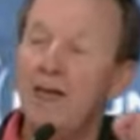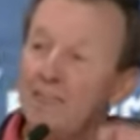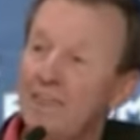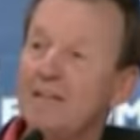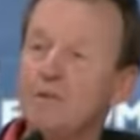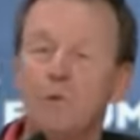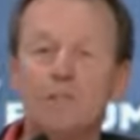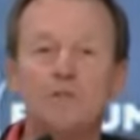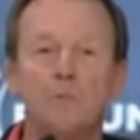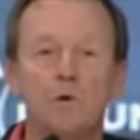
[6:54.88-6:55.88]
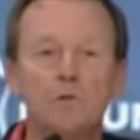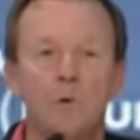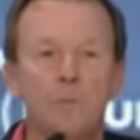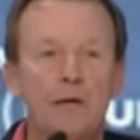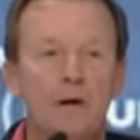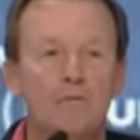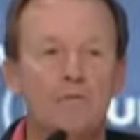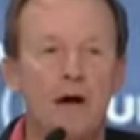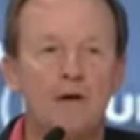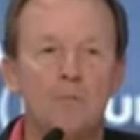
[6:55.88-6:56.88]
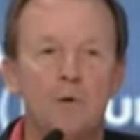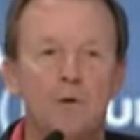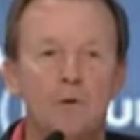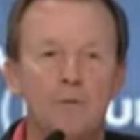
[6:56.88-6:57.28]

That's when sports will become valuable.